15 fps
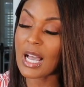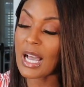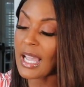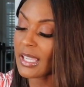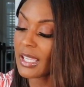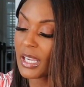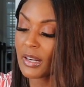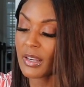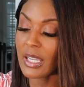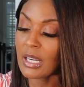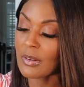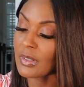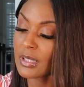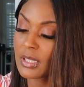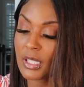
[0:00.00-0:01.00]
I carry
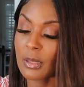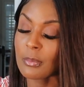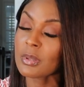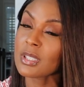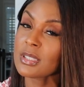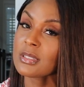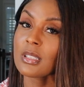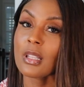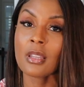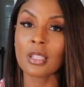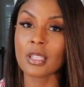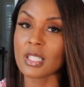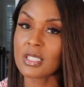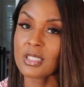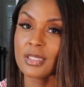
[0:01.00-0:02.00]
everything plus the
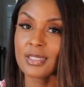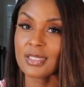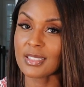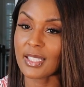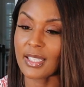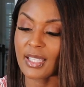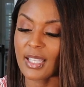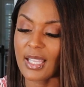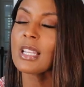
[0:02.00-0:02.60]
kitchen sink.